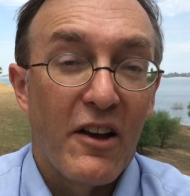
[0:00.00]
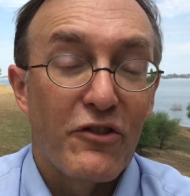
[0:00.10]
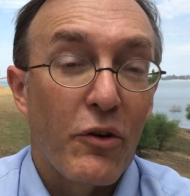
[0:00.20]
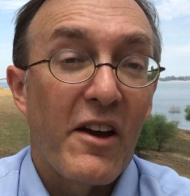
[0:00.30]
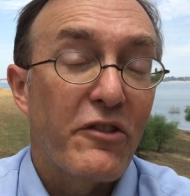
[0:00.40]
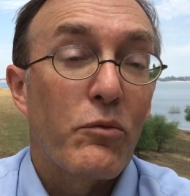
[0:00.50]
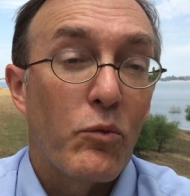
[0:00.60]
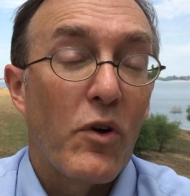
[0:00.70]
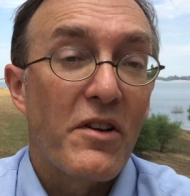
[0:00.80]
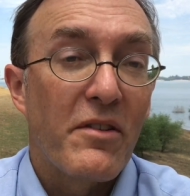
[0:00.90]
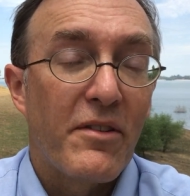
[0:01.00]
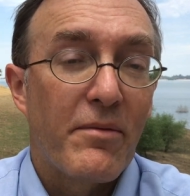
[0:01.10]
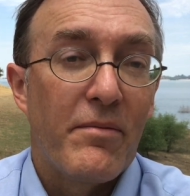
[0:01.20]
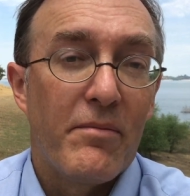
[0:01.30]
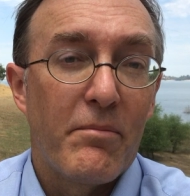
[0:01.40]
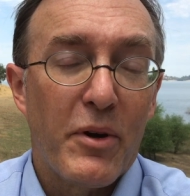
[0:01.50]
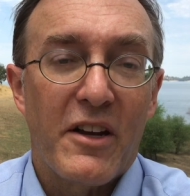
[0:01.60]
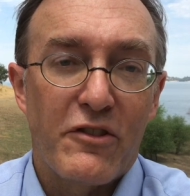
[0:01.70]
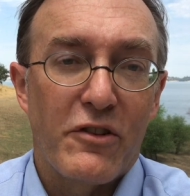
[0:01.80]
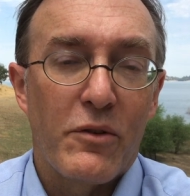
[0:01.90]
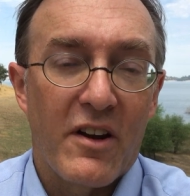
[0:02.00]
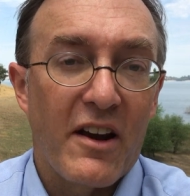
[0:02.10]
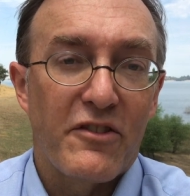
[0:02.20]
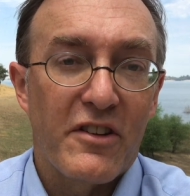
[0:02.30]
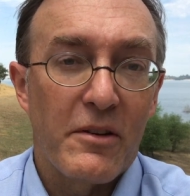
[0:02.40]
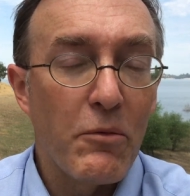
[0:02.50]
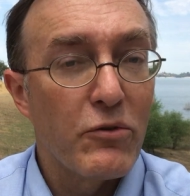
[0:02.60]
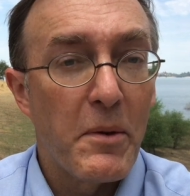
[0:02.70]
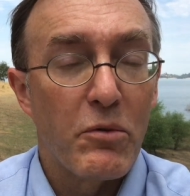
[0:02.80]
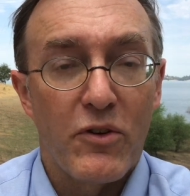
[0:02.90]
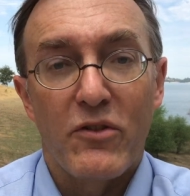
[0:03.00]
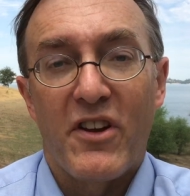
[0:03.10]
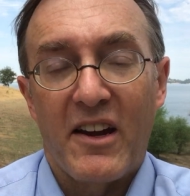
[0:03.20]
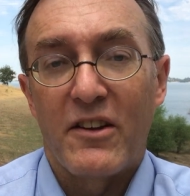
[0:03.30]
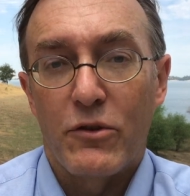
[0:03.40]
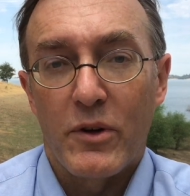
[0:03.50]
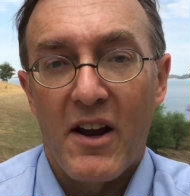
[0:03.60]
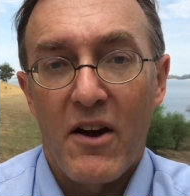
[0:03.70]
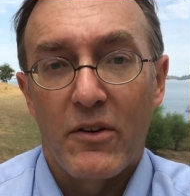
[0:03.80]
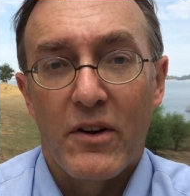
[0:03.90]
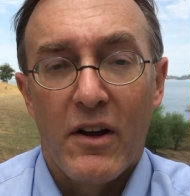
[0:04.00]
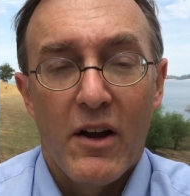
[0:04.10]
And so that's one big issue that I see most people don't take into account,